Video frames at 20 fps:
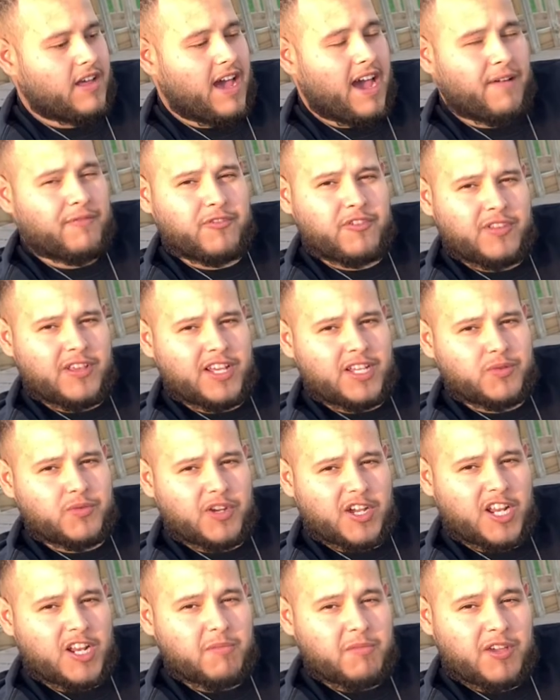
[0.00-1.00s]
After this,
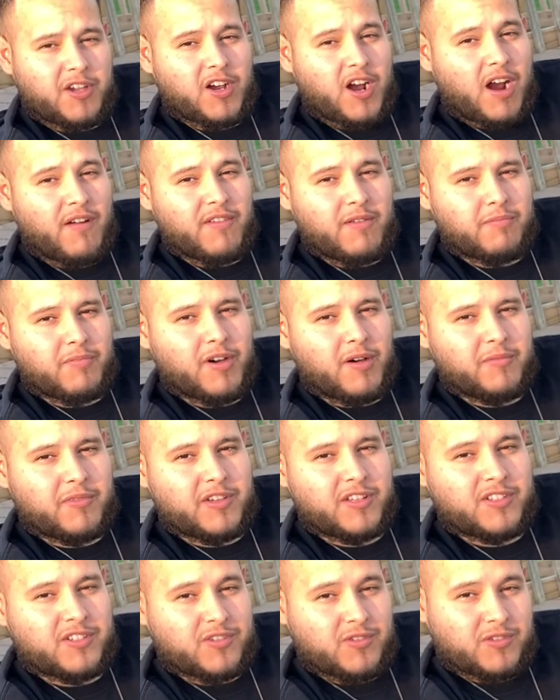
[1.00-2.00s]
we're gonna be carving
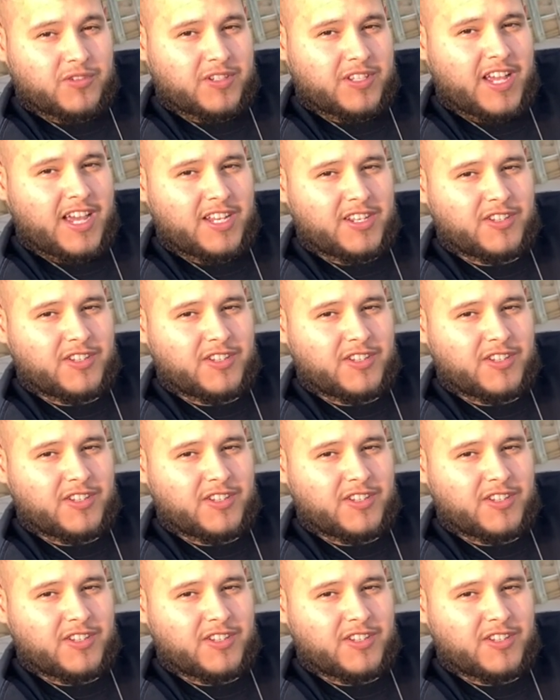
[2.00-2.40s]
pumpkins, so stay